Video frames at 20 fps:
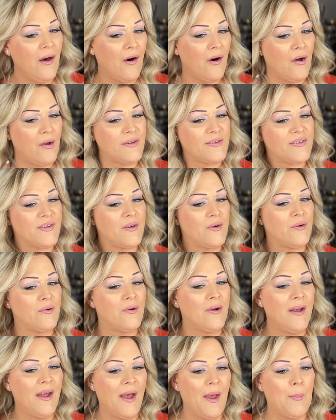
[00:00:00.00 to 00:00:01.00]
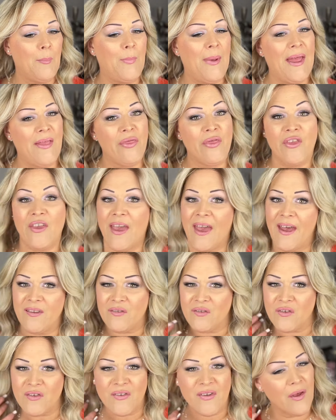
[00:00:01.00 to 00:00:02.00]
also mend the
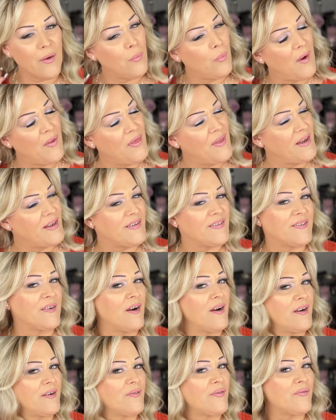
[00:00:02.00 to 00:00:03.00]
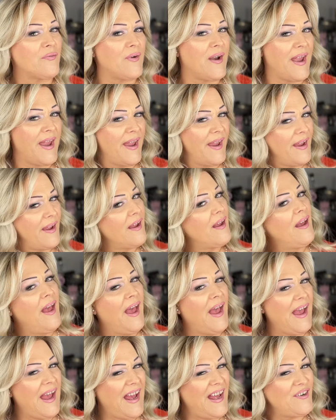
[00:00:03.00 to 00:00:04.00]
ends when they start fraying
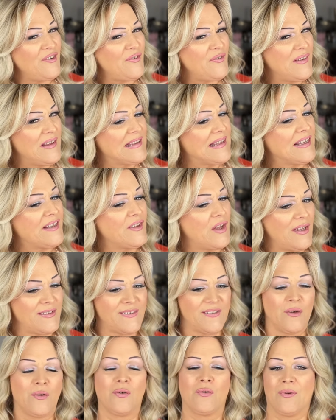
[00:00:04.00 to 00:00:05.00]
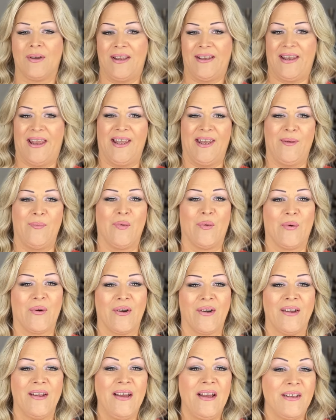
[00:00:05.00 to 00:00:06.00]
and feeling not so great
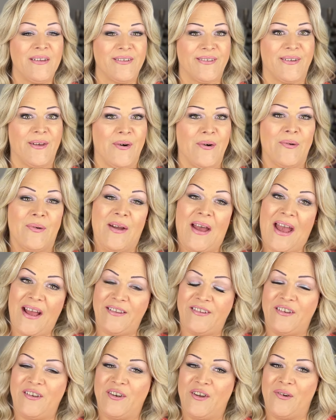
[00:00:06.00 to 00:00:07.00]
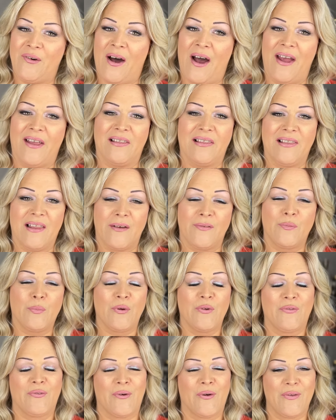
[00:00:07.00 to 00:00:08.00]
anymore. So as you know, I love and
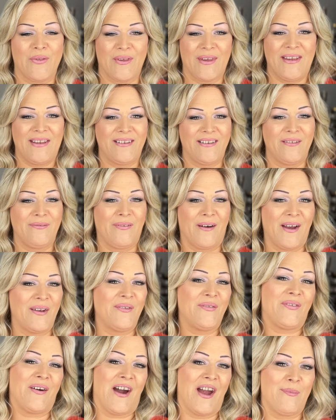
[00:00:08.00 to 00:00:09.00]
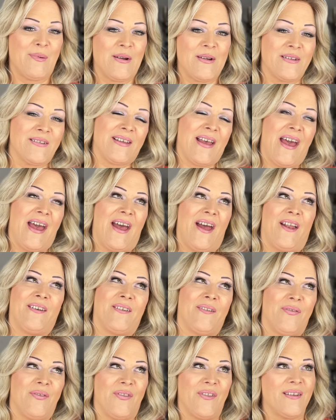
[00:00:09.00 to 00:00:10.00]
prefer the heat-defined fibers,
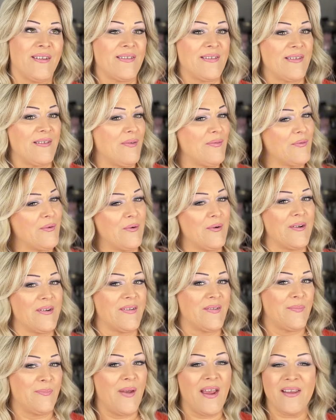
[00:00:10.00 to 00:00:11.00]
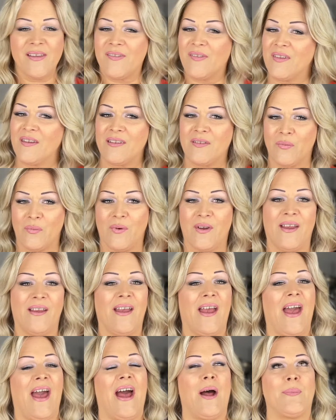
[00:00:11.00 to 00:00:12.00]
and this, of course, makes this
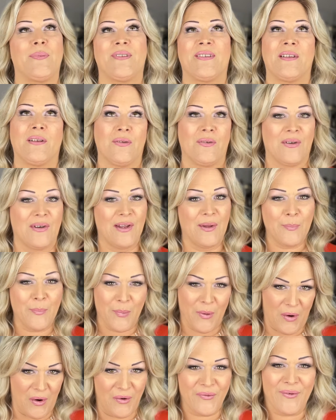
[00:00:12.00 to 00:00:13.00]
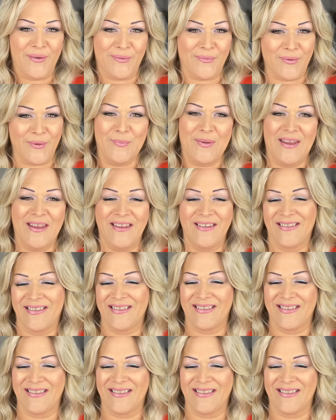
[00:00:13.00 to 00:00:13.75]
wig absolutely perfect for me.